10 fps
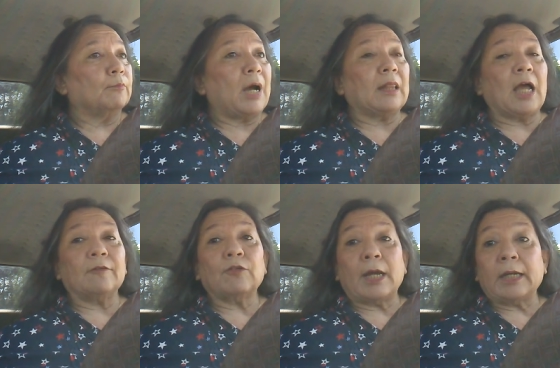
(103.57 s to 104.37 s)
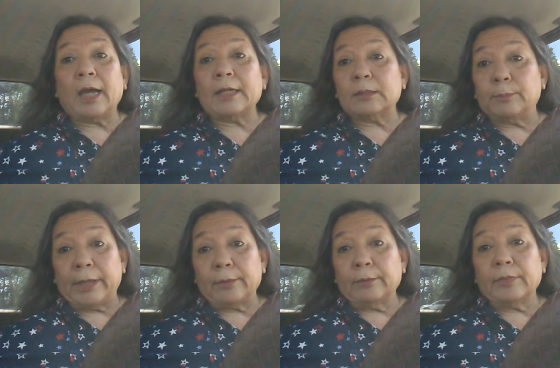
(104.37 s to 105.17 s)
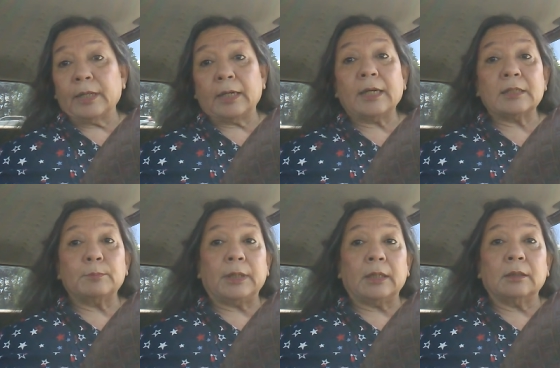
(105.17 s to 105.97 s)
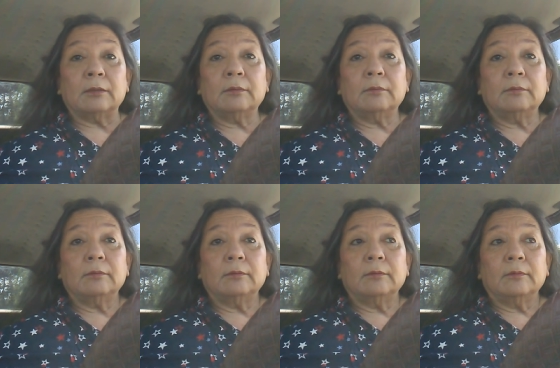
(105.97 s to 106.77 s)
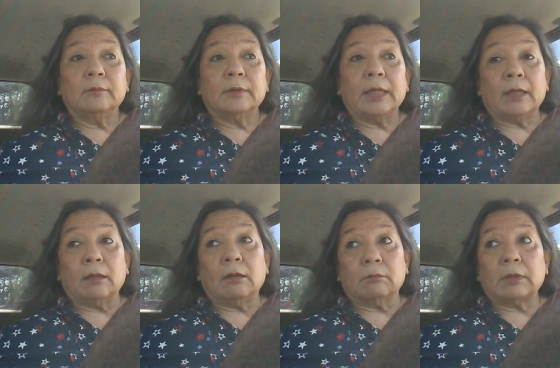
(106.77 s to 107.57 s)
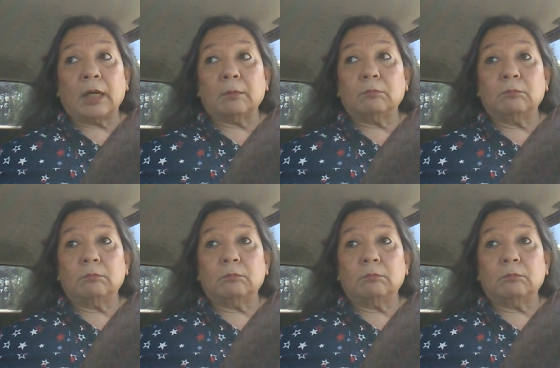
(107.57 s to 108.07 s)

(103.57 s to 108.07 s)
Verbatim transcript: my life right now is better than it has been in a long time.